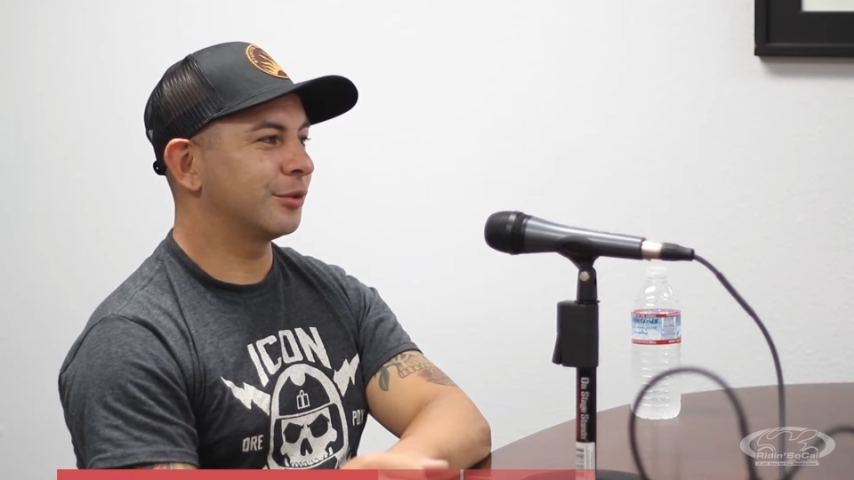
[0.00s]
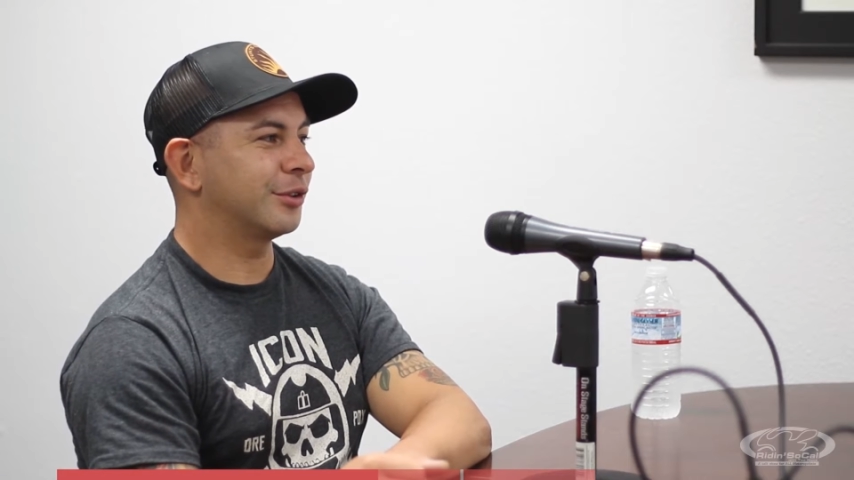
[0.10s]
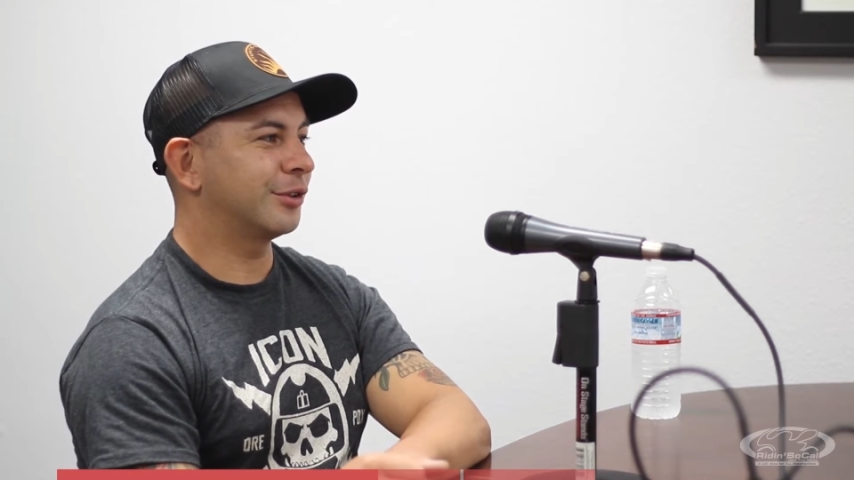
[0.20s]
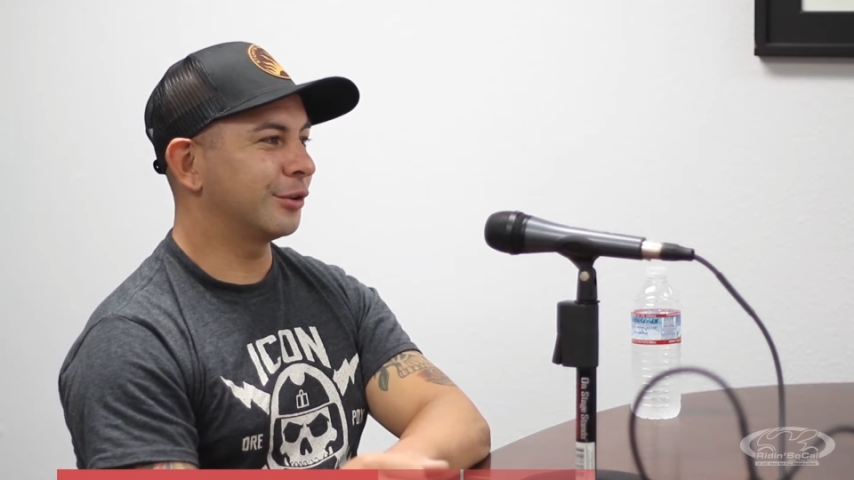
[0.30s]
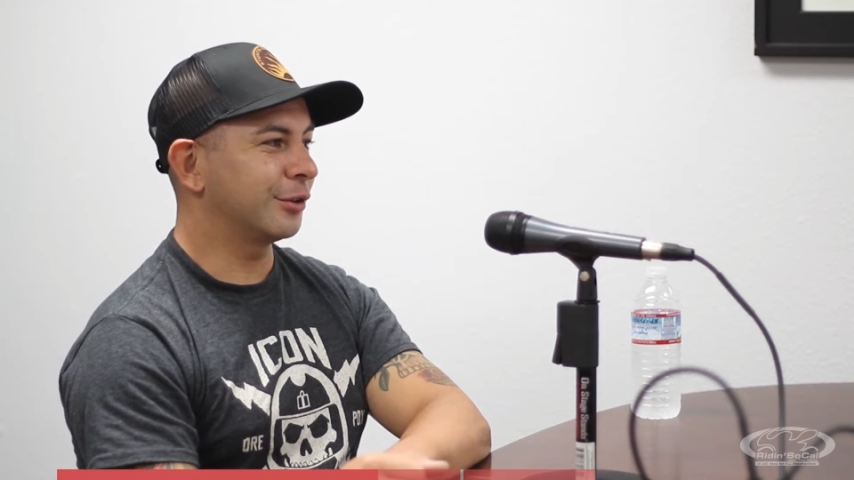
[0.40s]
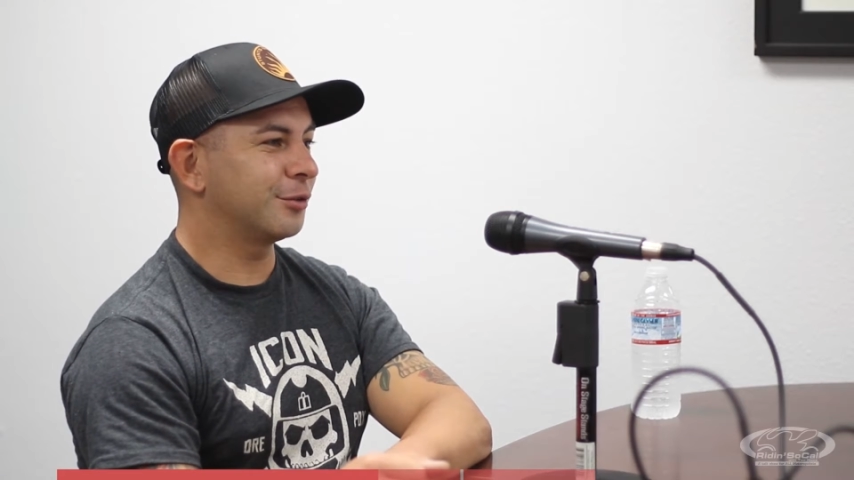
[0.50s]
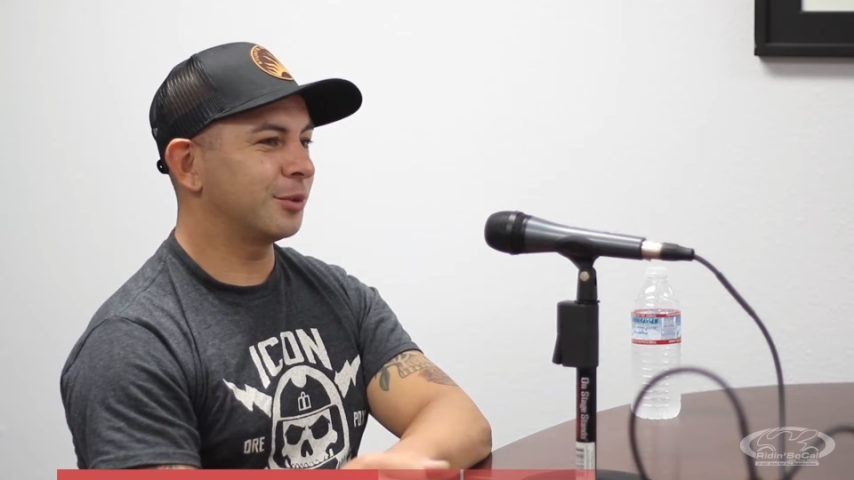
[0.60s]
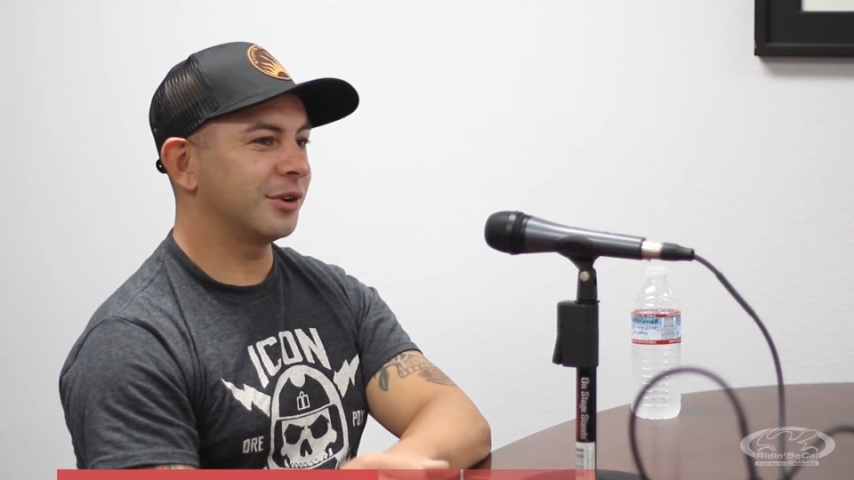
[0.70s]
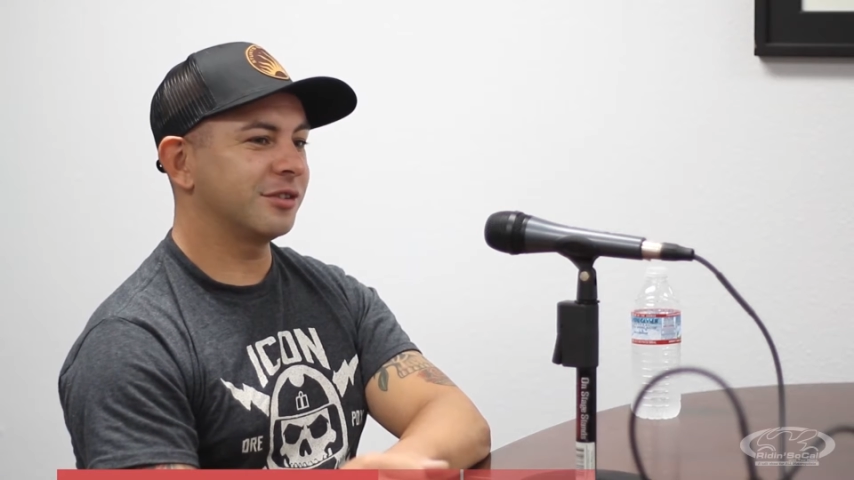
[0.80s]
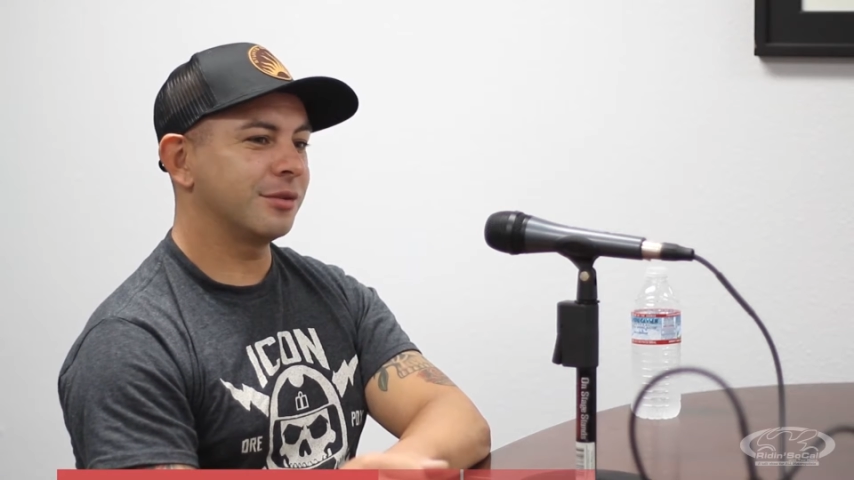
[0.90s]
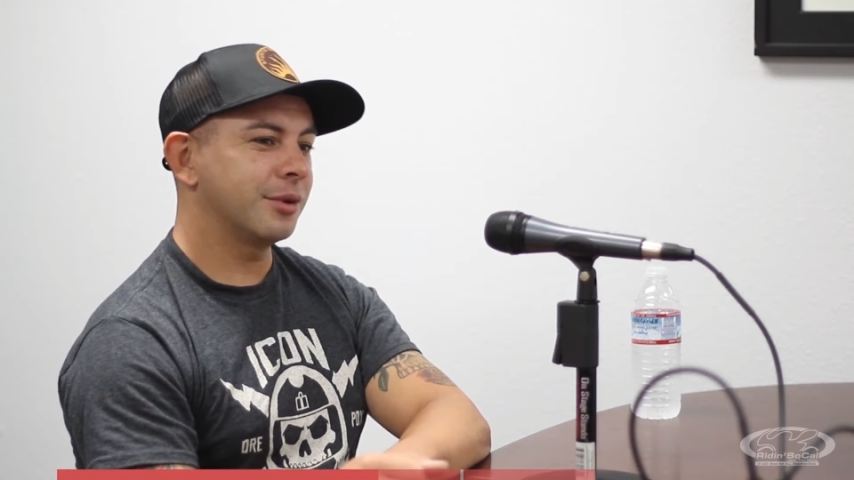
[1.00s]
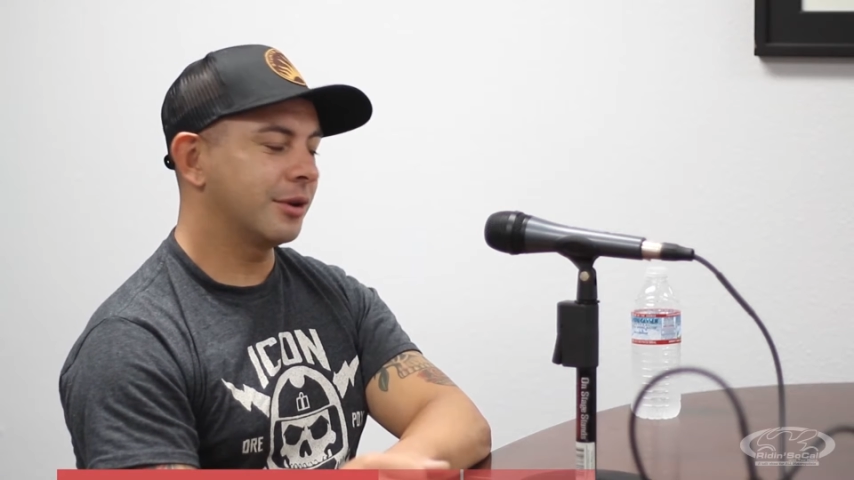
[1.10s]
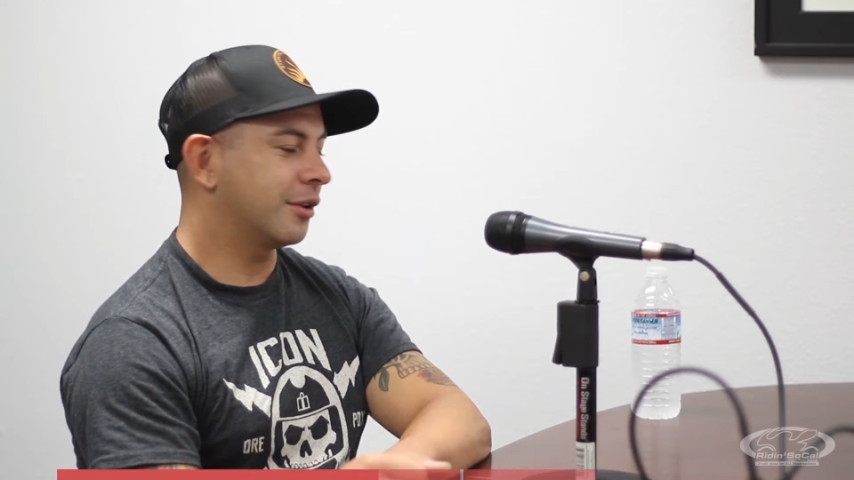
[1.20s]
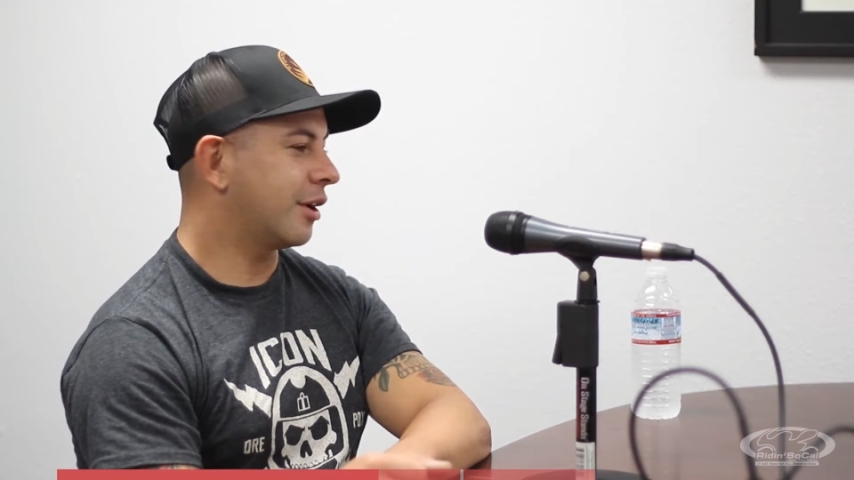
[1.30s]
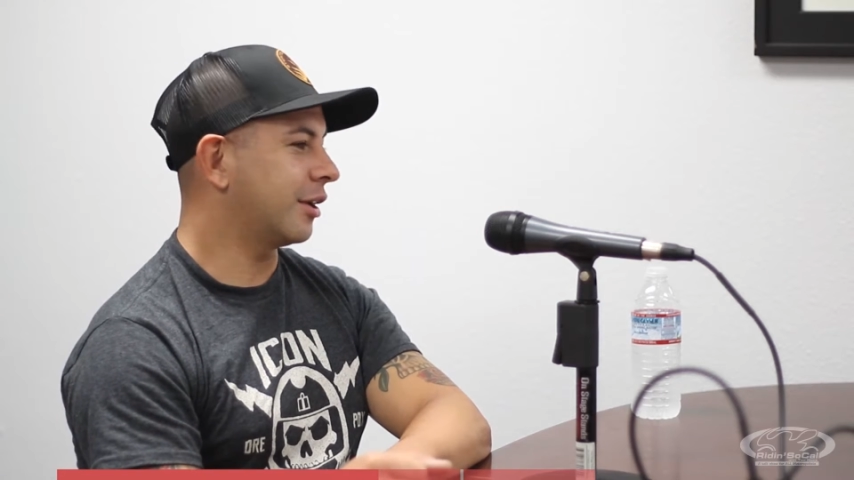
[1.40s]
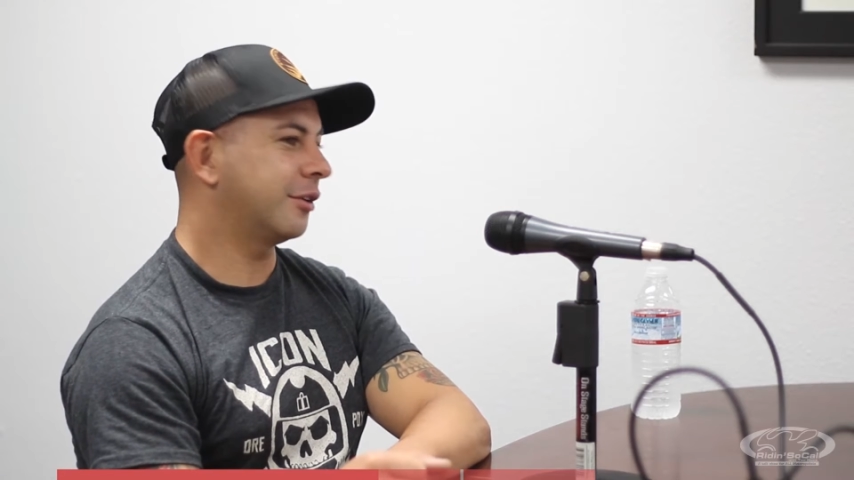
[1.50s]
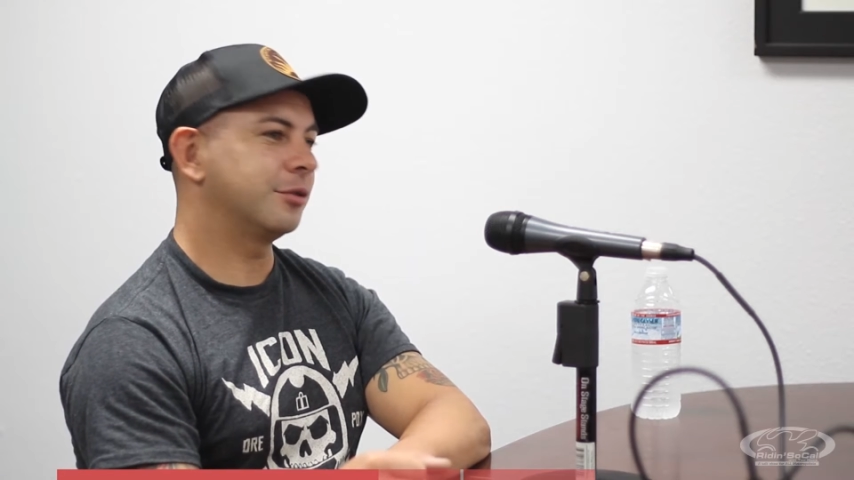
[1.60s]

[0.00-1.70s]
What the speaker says: It was a good experience. I met a lot of